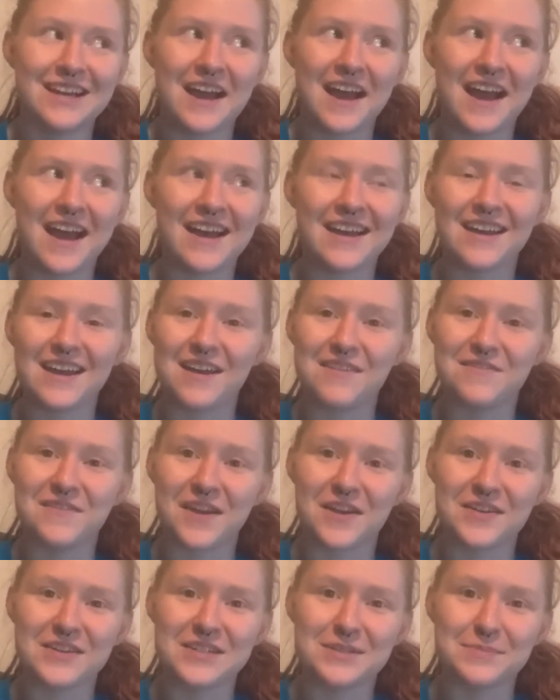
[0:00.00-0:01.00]
I got
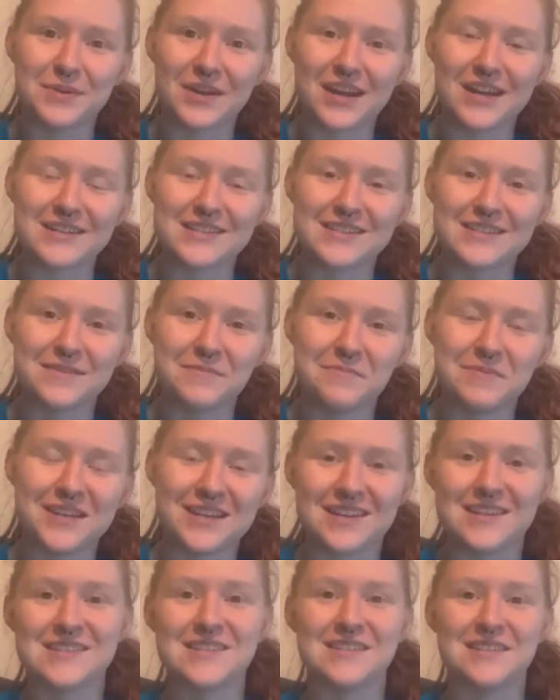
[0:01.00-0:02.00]
very depressed
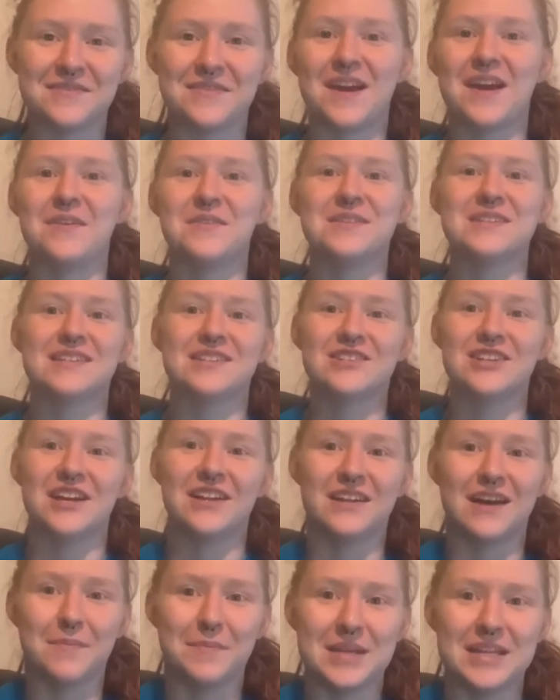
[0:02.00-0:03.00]
because of the virus that shall
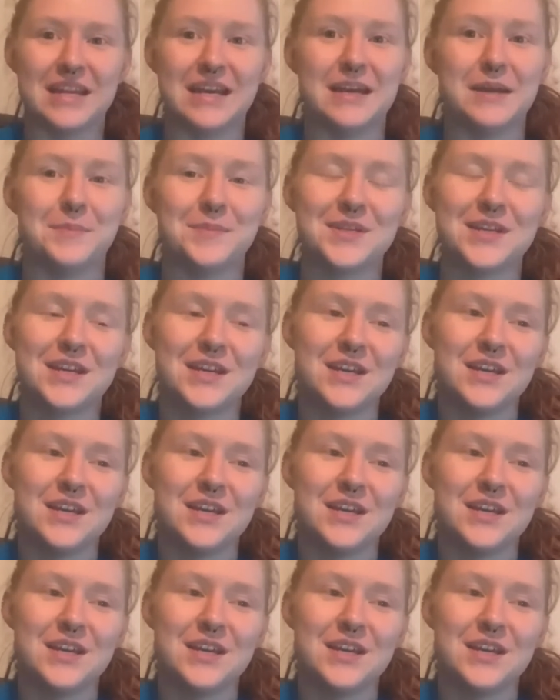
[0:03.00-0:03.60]
not be named.